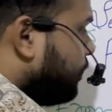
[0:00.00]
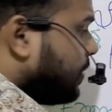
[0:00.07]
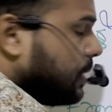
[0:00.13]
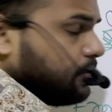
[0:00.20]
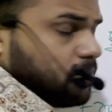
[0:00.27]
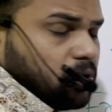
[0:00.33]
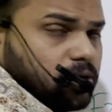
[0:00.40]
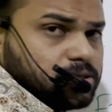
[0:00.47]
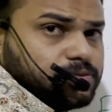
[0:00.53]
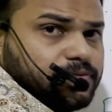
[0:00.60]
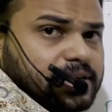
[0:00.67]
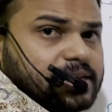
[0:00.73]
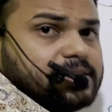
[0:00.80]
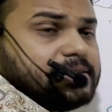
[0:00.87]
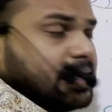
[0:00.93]
from clause
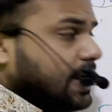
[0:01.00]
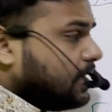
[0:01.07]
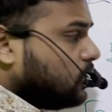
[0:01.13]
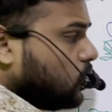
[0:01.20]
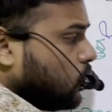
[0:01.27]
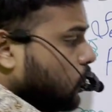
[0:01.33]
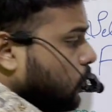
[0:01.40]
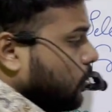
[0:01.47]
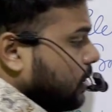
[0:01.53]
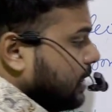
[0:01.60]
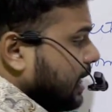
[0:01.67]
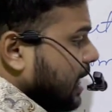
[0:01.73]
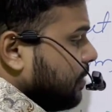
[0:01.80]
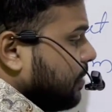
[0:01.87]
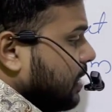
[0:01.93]
will select whole
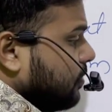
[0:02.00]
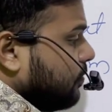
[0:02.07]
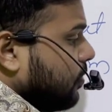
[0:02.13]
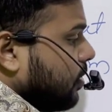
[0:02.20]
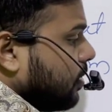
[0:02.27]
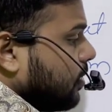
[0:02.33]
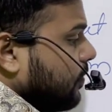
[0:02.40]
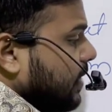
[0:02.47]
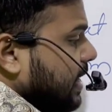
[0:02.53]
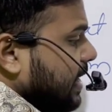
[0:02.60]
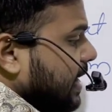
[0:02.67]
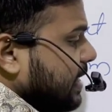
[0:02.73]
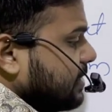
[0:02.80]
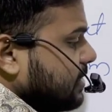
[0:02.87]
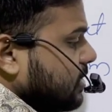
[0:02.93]
table for
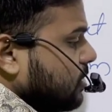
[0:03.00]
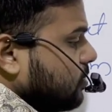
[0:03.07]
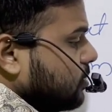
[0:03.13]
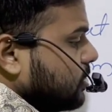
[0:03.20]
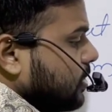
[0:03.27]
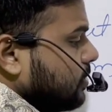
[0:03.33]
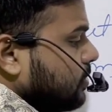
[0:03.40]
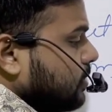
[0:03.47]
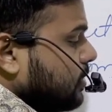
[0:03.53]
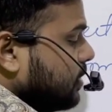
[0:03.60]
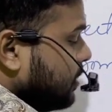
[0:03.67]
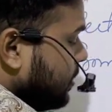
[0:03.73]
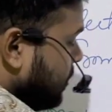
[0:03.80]
query execution.